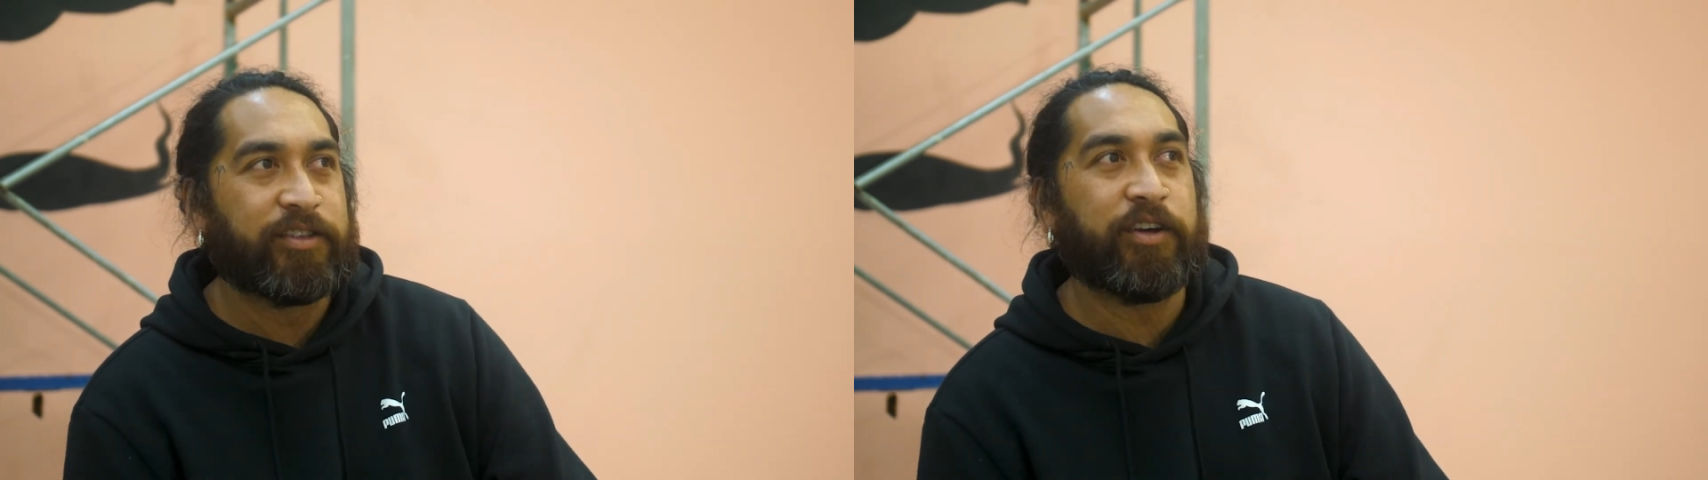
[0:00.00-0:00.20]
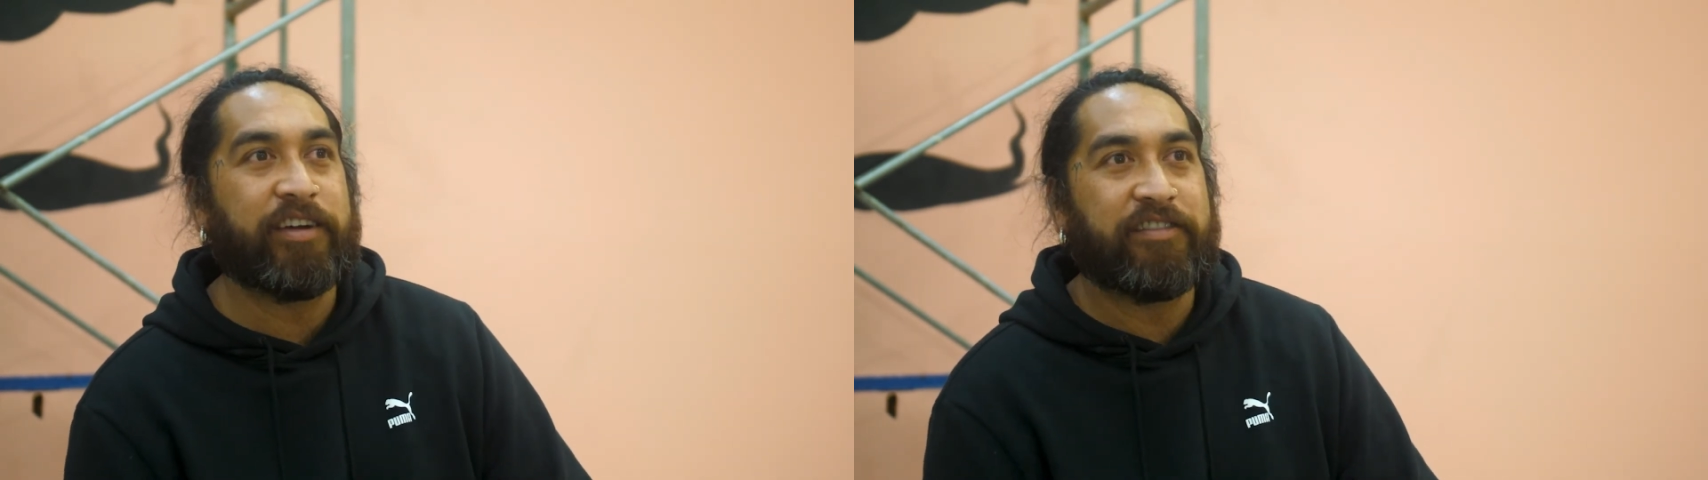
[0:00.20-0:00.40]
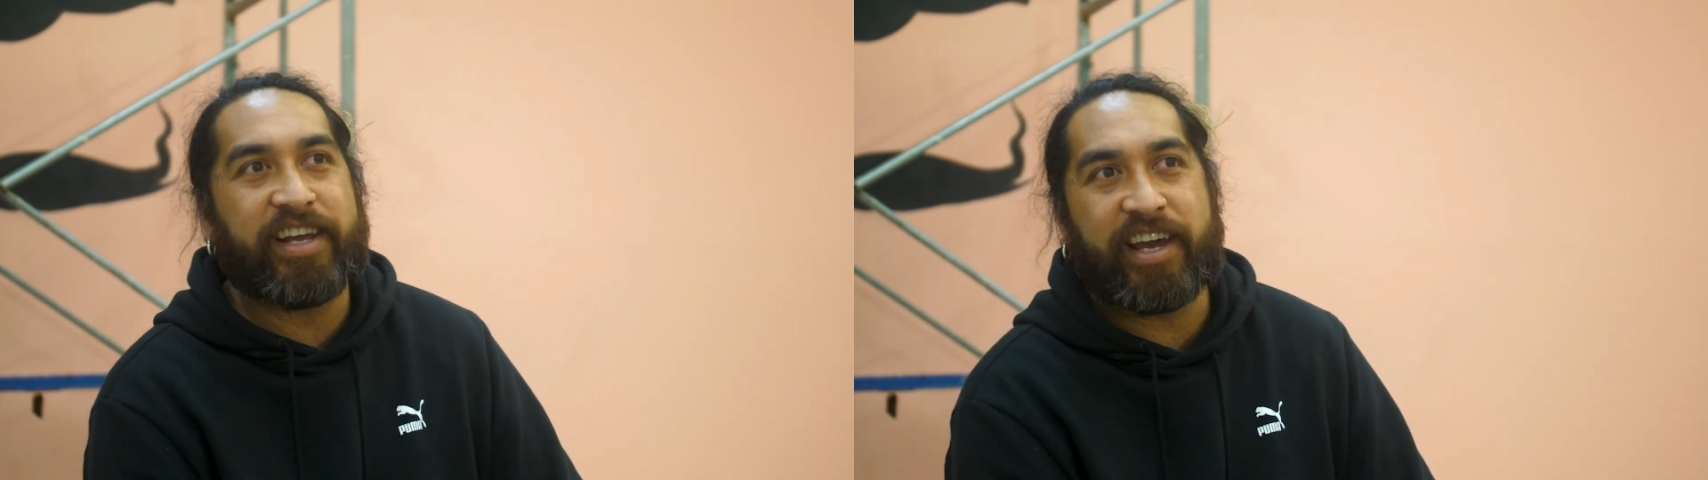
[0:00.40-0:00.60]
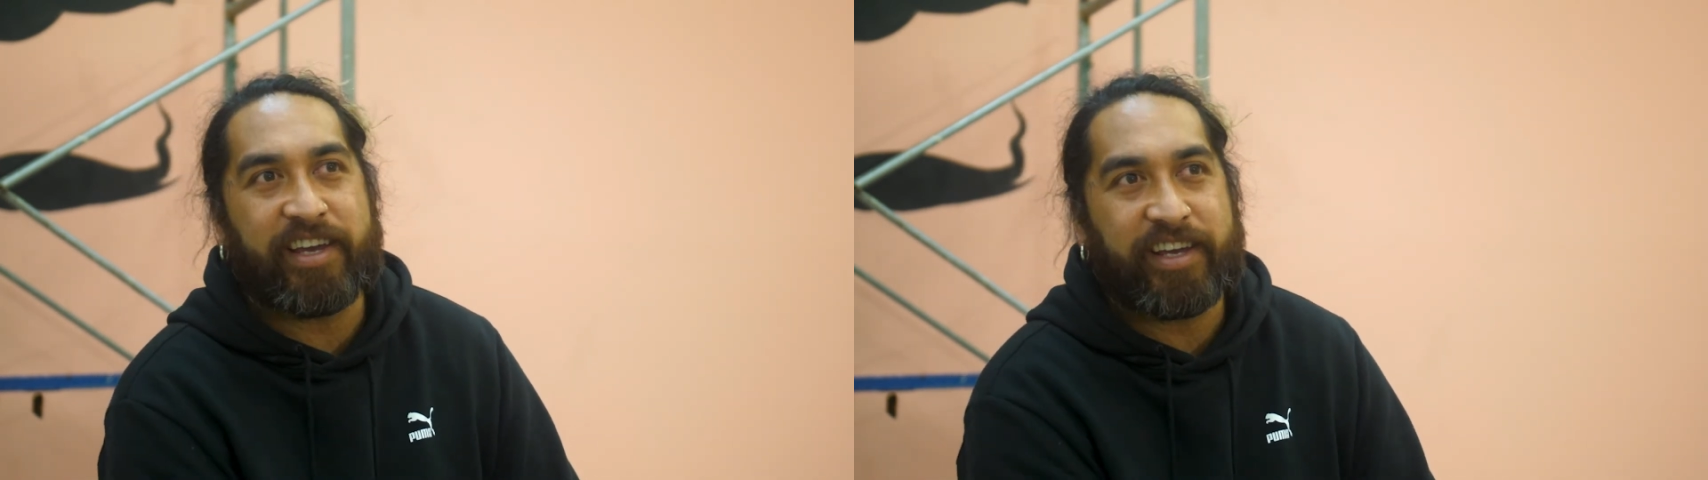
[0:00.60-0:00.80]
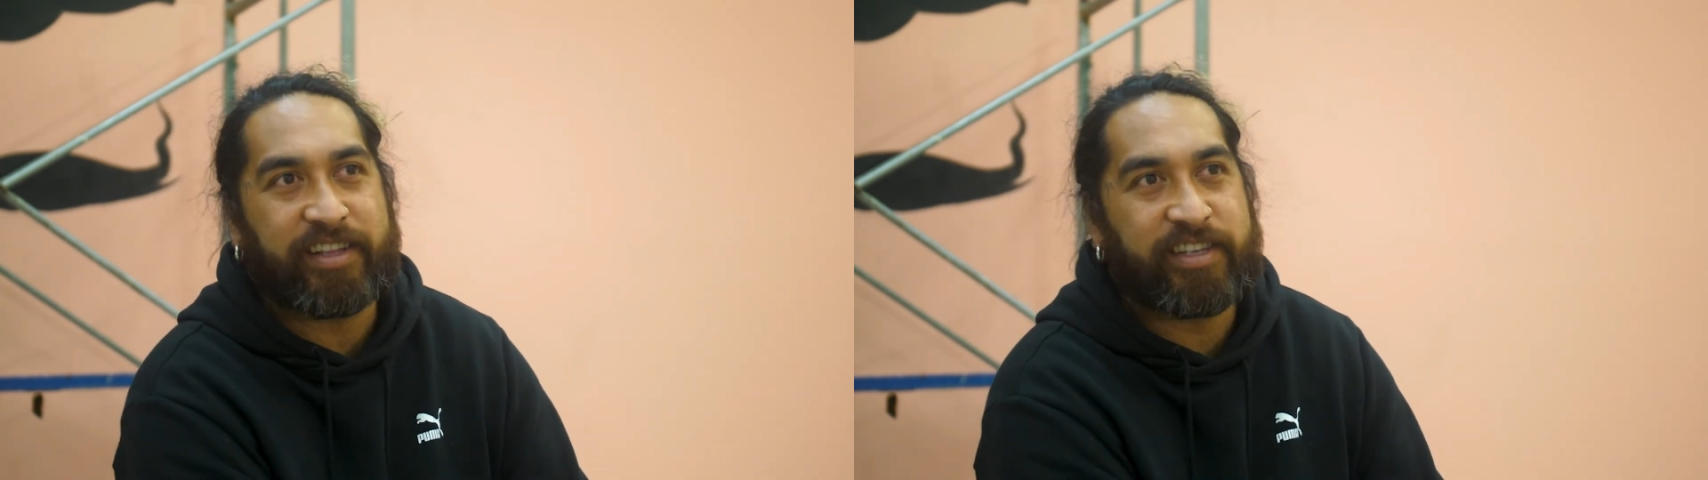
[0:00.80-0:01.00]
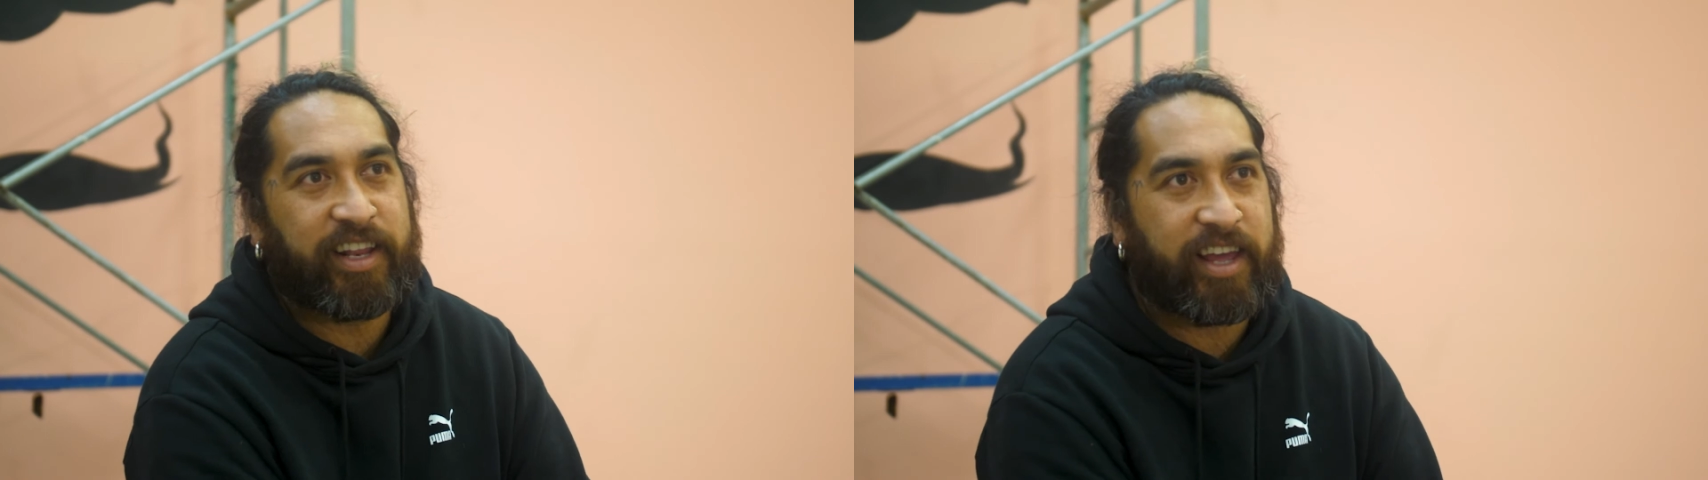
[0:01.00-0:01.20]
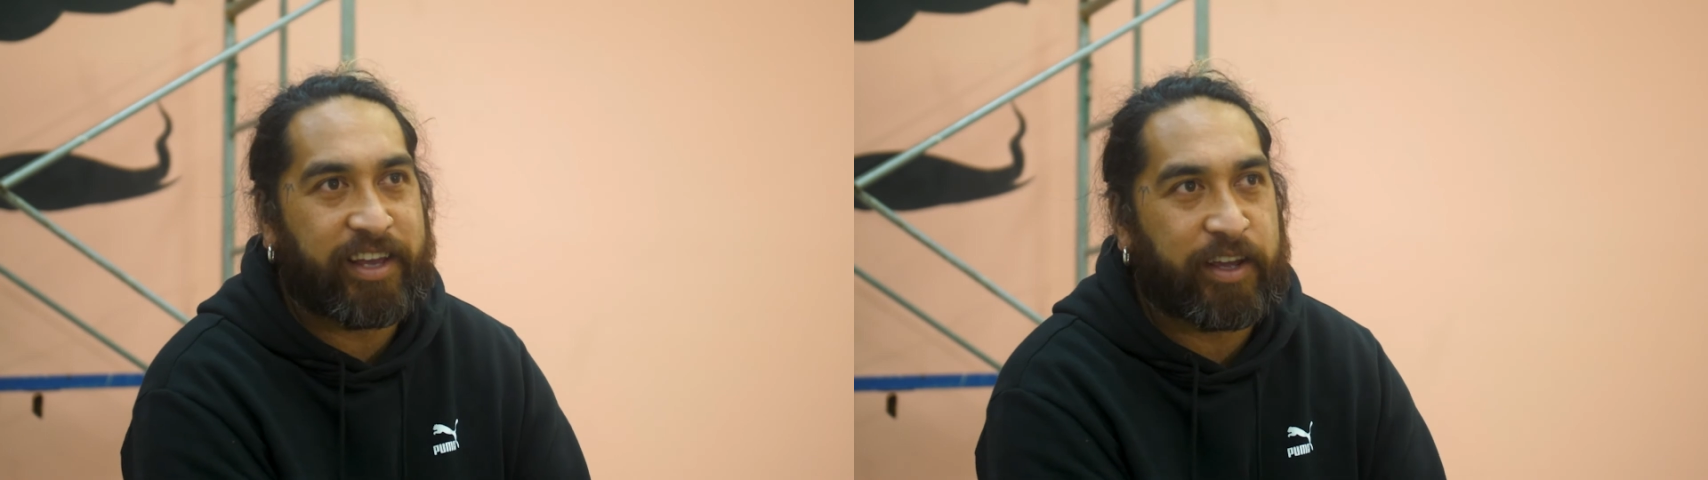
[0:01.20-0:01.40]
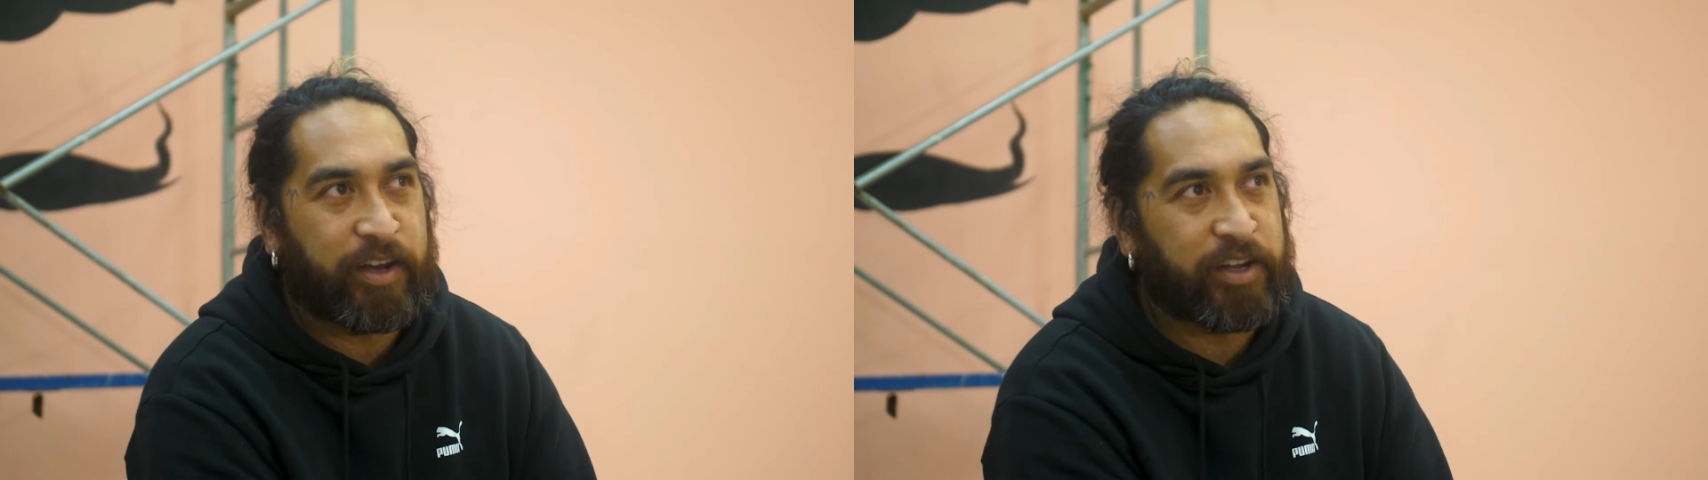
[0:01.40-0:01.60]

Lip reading: not every day you get to like, you know,